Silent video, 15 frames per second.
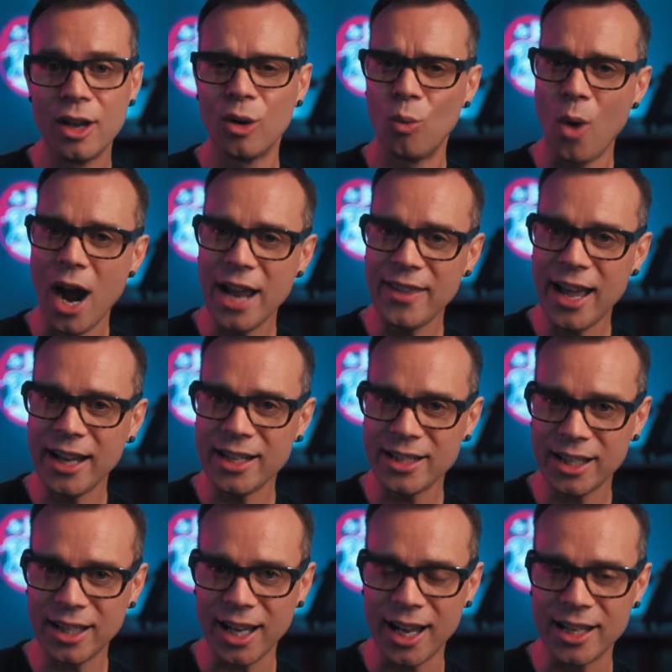Why that is
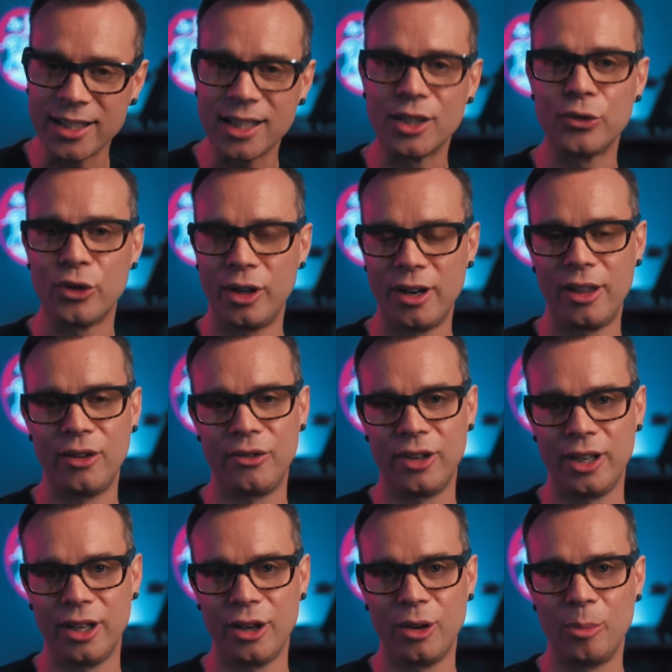the case is for another
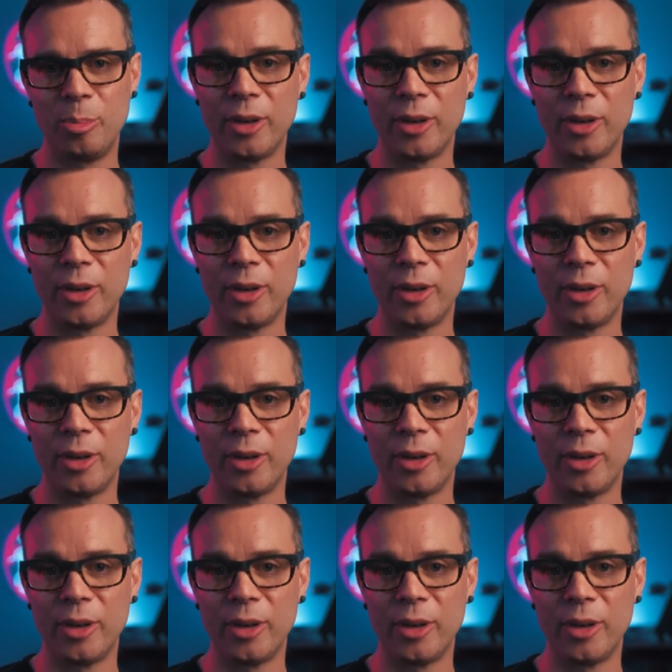video,